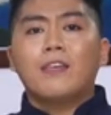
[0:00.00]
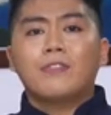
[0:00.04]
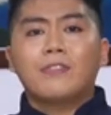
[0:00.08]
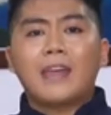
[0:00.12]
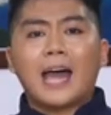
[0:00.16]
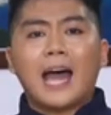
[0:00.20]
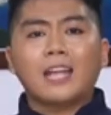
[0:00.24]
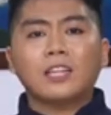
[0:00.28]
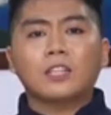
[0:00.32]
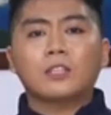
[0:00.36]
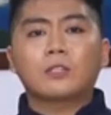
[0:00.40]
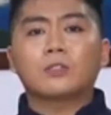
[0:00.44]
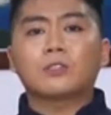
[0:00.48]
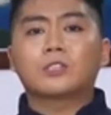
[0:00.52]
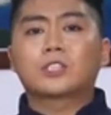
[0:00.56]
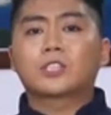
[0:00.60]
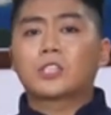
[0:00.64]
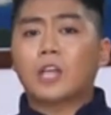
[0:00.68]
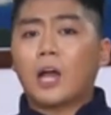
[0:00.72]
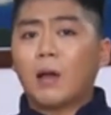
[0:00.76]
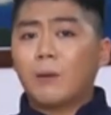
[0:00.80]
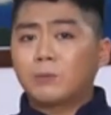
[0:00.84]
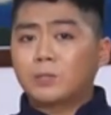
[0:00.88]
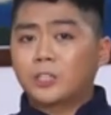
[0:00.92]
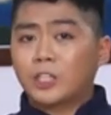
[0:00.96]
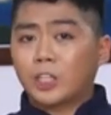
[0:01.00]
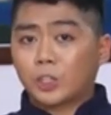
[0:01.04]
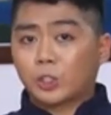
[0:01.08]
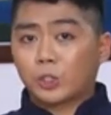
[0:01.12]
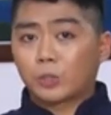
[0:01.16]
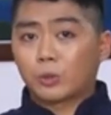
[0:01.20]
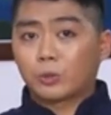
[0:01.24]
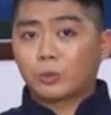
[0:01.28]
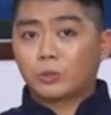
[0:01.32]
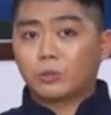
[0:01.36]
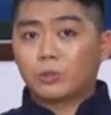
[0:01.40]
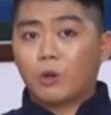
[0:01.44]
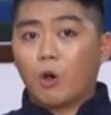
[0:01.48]
that could
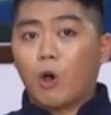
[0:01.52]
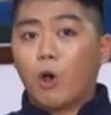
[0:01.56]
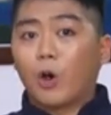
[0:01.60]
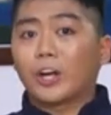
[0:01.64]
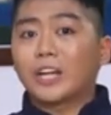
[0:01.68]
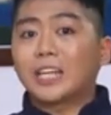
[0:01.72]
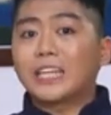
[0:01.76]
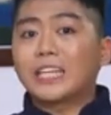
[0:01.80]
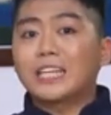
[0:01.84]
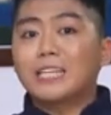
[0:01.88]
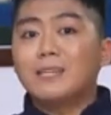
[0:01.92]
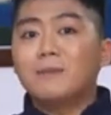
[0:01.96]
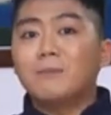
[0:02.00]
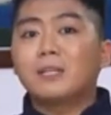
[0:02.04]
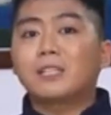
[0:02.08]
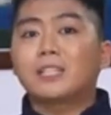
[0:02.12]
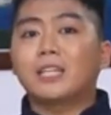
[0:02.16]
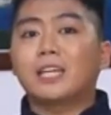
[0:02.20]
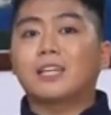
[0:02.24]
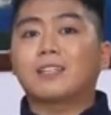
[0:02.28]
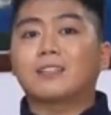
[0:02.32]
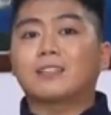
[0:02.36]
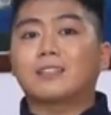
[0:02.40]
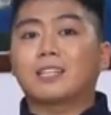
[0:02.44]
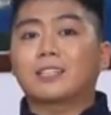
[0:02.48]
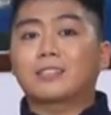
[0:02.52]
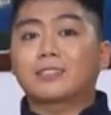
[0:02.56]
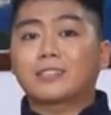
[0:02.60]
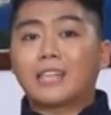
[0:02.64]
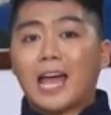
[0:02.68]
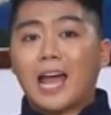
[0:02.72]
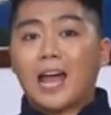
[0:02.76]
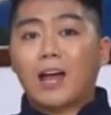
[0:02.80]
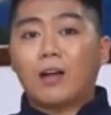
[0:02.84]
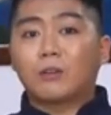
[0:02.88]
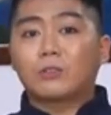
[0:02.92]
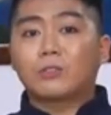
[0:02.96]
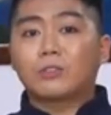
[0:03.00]
substitute or imitate the
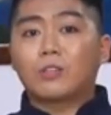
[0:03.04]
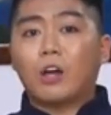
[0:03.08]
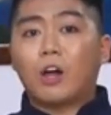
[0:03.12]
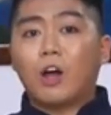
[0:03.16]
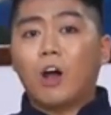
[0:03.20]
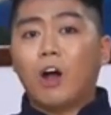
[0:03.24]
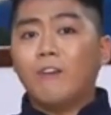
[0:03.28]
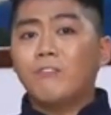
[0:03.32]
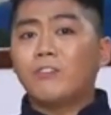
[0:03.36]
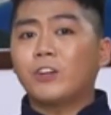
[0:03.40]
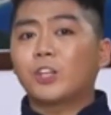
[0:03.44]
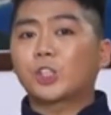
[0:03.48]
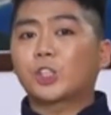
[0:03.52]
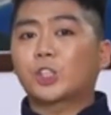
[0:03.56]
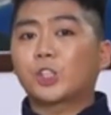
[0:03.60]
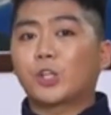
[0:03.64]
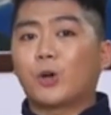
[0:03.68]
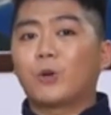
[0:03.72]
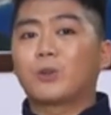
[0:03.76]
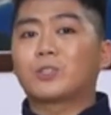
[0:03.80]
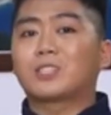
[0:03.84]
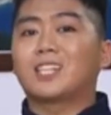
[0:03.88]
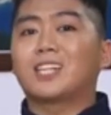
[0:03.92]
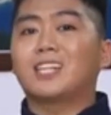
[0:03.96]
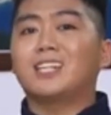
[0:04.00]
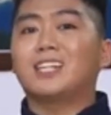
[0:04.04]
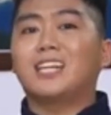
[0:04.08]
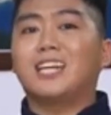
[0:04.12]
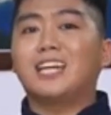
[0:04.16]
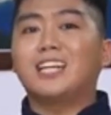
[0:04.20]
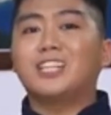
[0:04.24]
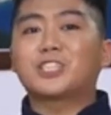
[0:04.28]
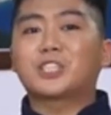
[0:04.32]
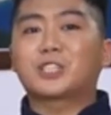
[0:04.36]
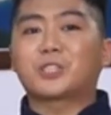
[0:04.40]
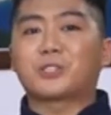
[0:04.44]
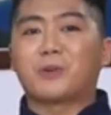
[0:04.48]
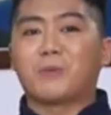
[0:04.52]
sound of your chosen
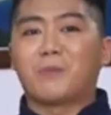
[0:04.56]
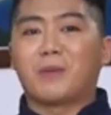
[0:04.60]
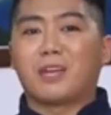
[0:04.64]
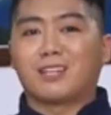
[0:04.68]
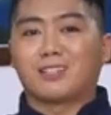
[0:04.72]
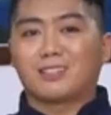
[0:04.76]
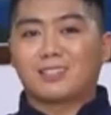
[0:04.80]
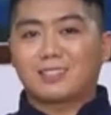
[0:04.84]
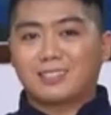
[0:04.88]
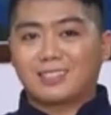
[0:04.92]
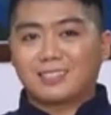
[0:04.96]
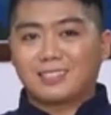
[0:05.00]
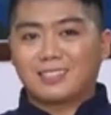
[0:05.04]
instrument.